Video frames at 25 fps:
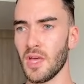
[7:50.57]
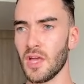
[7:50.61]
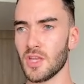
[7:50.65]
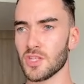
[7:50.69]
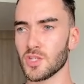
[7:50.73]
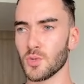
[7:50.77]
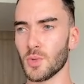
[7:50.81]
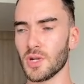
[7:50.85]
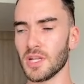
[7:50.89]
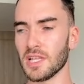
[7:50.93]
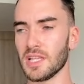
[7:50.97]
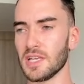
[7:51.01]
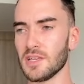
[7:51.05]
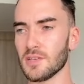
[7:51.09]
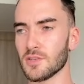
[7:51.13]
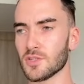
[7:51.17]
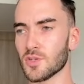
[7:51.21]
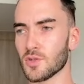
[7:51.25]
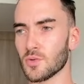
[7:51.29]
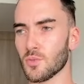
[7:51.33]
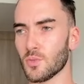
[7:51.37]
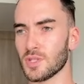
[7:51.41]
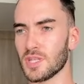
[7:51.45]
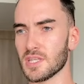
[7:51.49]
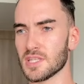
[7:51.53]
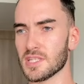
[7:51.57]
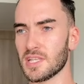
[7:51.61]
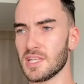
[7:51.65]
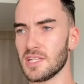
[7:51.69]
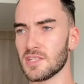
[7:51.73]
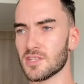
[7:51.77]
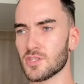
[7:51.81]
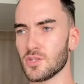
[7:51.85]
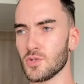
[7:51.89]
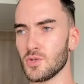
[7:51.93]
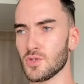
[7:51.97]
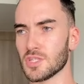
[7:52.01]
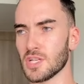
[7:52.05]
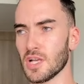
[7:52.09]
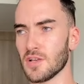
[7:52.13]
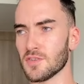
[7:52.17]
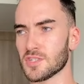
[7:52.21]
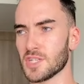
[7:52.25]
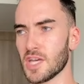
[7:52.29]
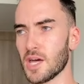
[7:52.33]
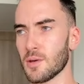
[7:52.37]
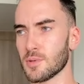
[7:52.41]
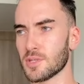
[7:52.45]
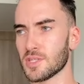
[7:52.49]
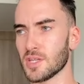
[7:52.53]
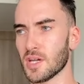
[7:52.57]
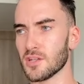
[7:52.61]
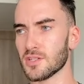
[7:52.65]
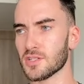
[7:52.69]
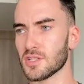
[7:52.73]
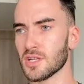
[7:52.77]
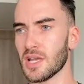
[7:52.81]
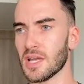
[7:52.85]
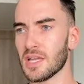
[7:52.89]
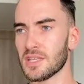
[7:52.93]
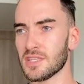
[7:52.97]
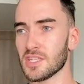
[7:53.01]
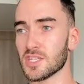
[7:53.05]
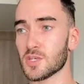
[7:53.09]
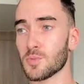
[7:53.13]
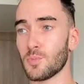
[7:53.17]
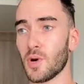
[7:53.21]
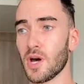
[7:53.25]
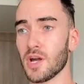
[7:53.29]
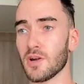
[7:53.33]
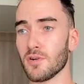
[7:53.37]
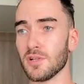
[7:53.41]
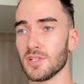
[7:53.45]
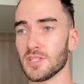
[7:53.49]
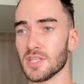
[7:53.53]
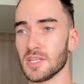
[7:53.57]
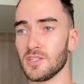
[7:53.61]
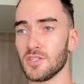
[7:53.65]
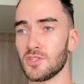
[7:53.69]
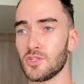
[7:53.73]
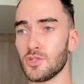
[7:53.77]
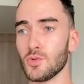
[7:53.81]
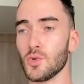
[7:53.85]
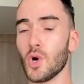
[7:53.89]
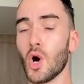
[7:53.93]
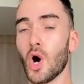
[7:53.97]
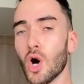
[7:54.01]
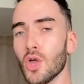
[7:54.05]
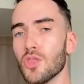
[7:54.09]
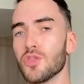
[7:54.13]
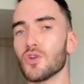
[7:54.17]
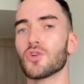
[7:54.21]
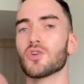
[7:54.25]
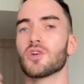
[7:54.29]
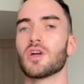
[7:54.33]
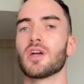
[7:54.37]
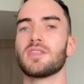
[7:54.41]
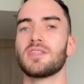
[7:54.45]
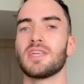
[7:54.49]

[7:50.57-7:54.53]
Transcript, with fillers: So when it leads, when this leads to self sabotage, this spirals into other